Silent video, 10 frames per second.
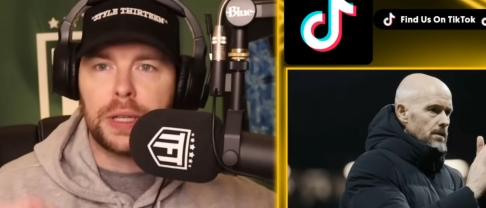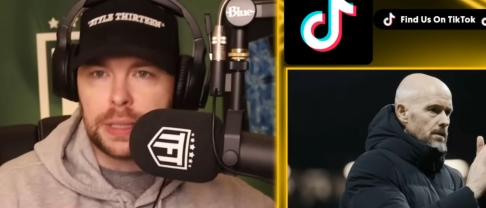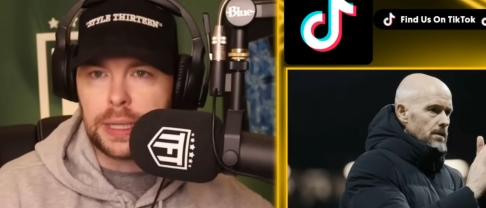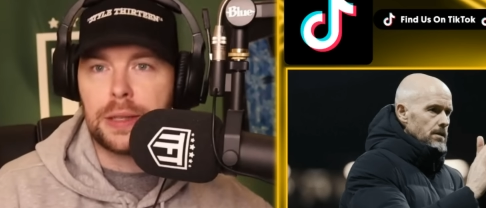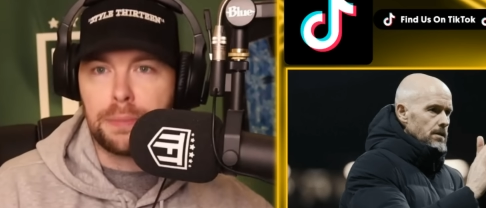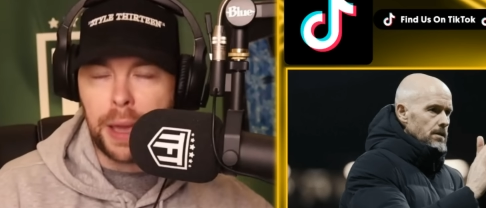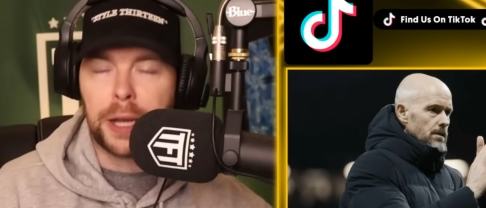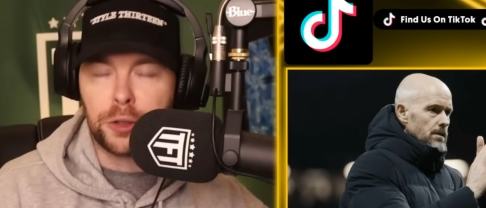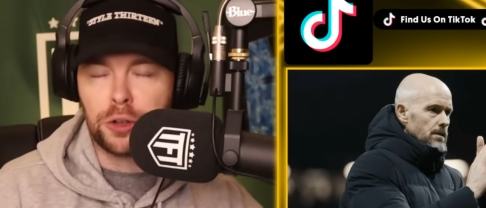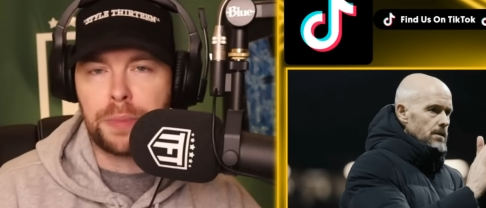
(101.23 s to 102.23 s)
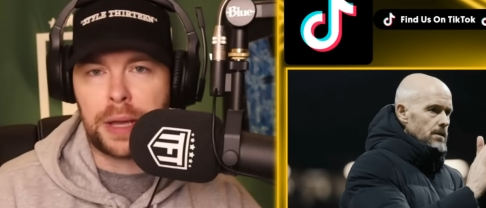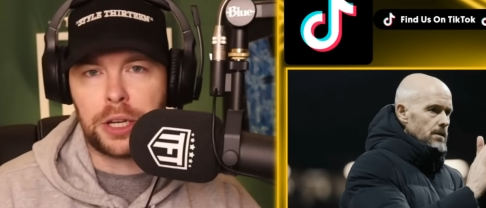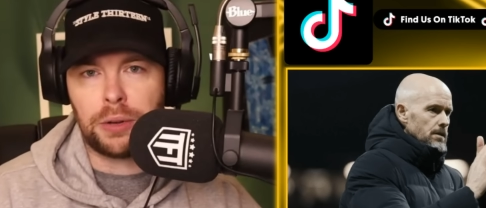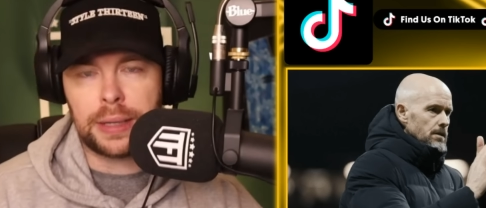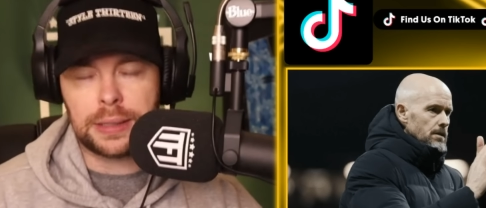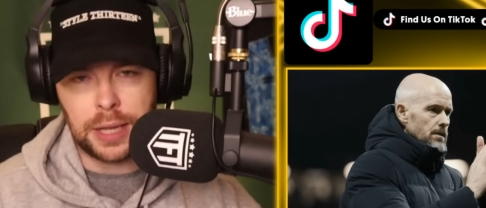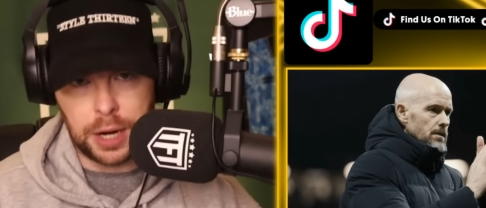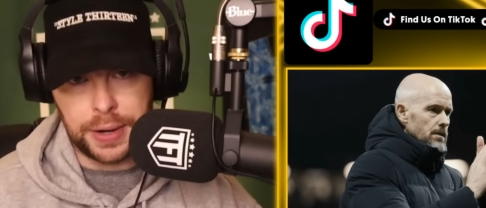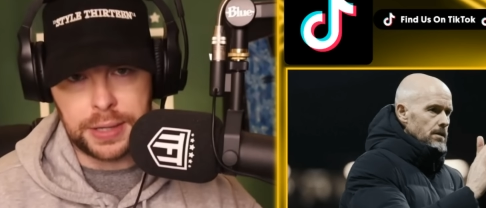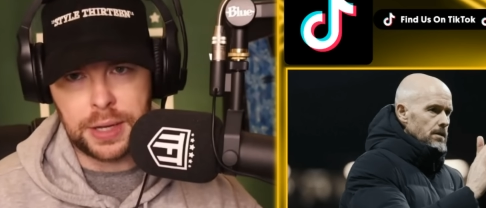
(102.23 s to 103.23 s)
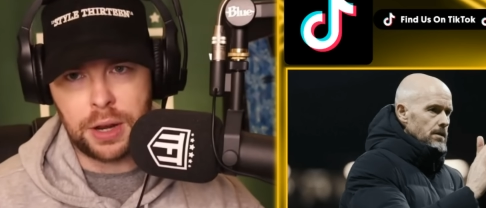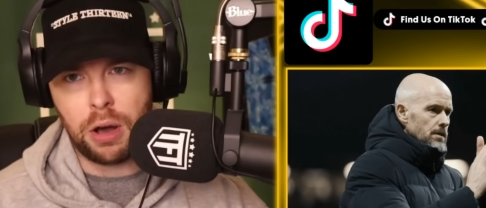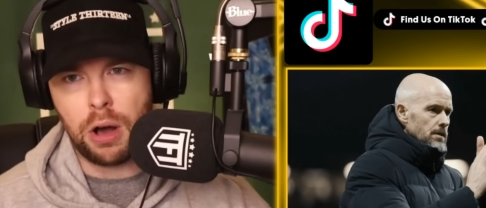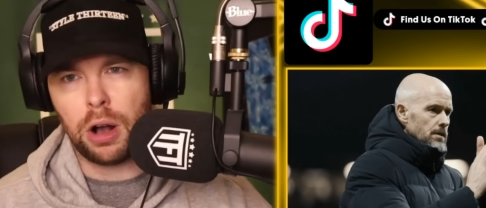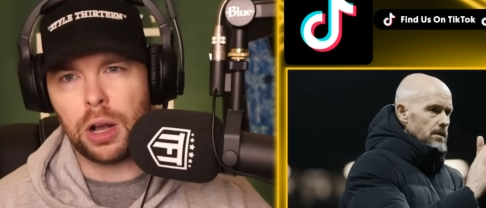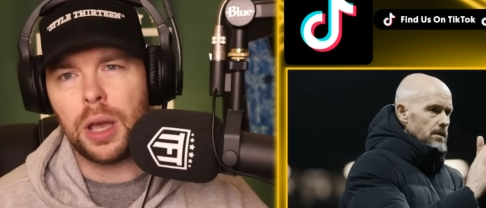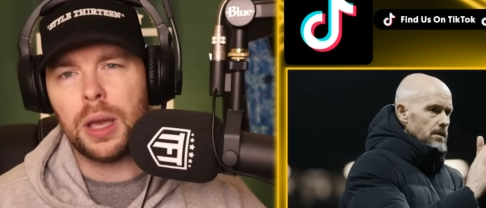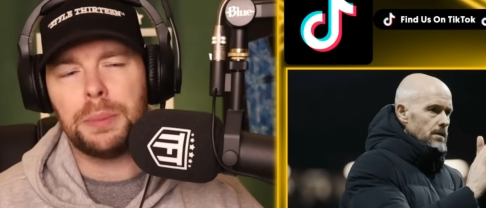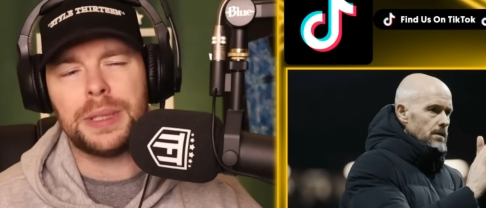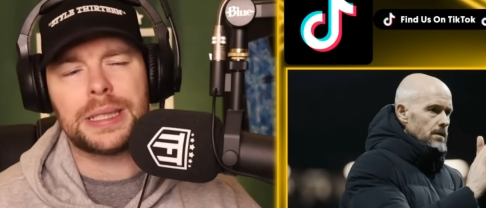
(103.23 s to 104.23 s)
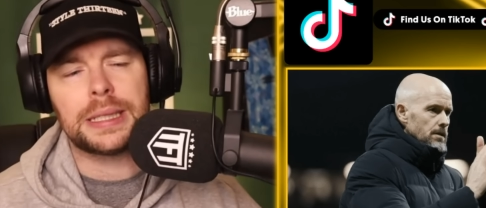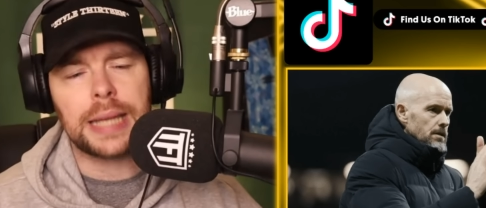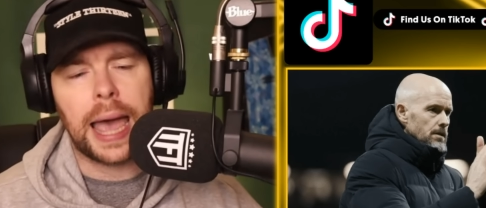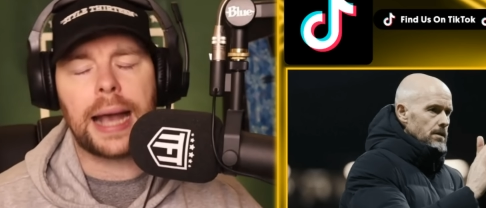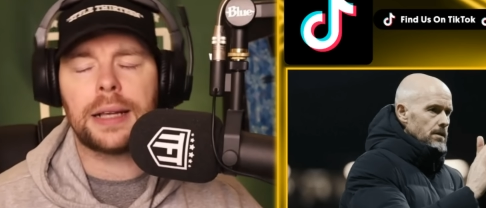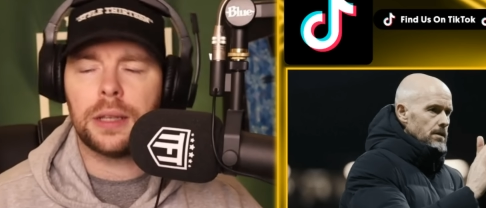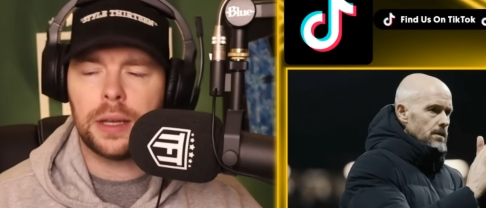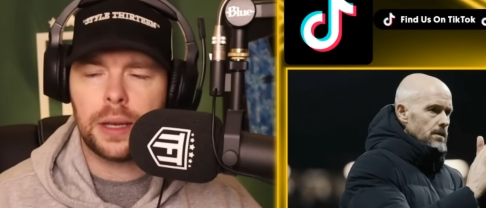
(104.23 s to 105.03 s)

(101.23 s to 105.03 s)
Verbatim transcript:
Speaker 1: see the manager of Man United, Erik ten Hag, be sacked.